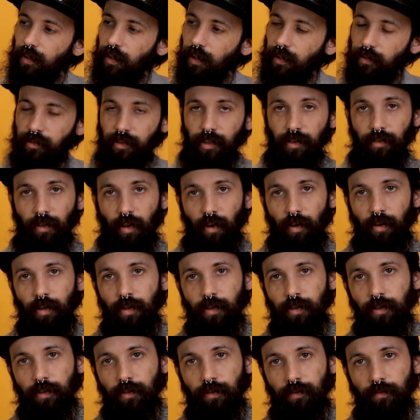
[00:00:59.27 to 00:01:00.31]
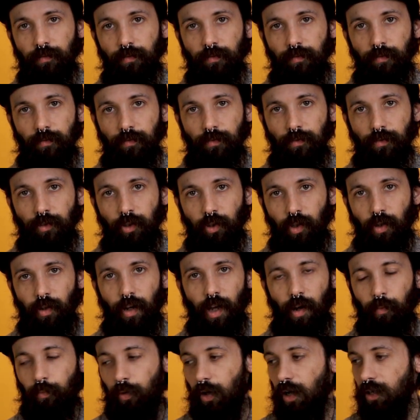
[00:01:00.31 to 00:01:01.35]
it's a long, drawn
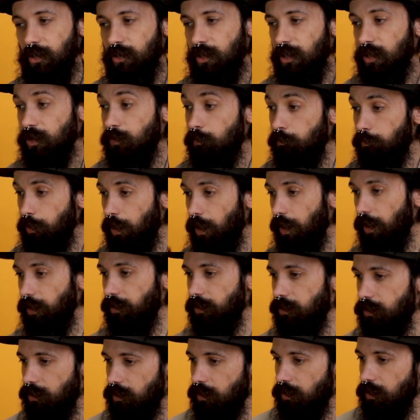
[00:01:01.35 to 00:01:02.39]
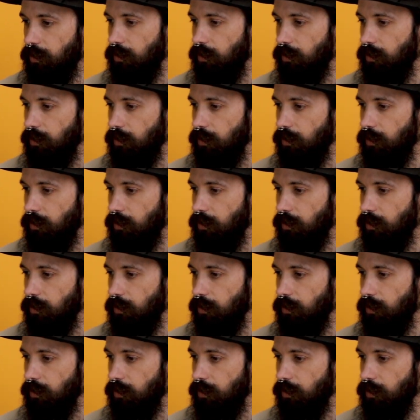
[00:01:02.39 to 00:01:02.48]
out process. But